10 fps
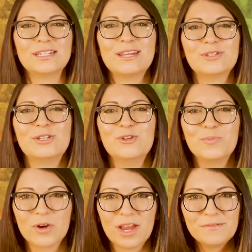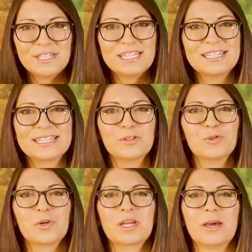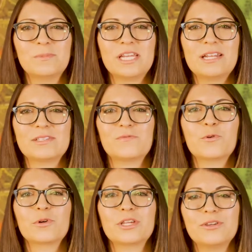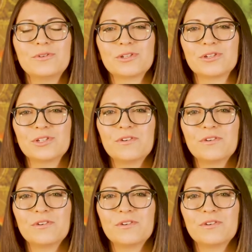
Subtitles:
announced new privacy-centric updates for users,